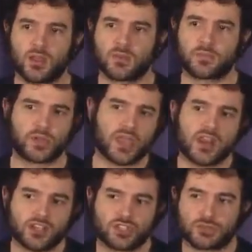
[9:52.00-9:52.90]
but you
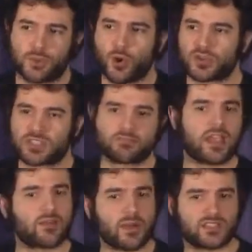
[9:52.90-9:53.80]
cannot just post
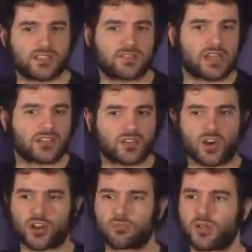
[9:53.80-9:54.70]
megabytes of data to the
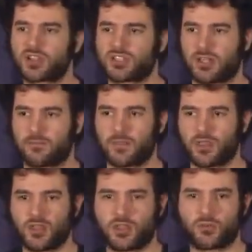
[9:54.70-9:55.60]
Cardano blockchain,
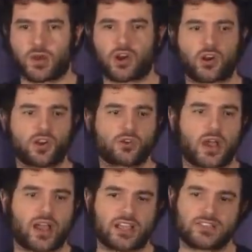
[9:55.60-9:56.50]
right? Cardano
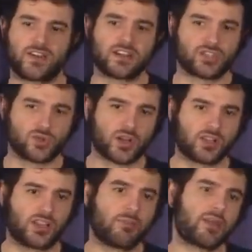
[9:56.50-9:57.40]
has very
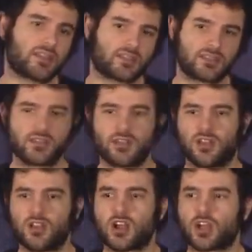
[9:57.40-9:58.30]
strict limits
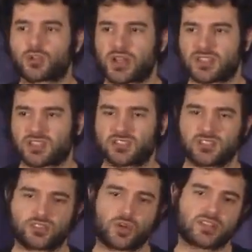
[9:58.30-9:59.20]
on trans
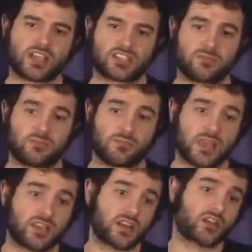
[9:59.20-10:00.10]
transaction
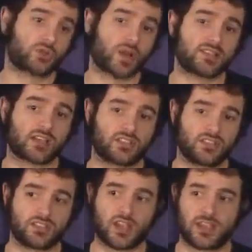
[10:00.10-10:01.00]
metadata on transaction
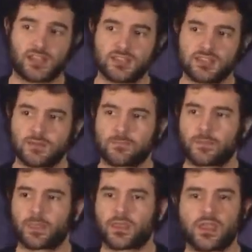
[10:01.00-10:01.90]
size,
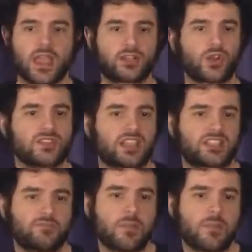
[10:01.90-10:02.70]
and transaction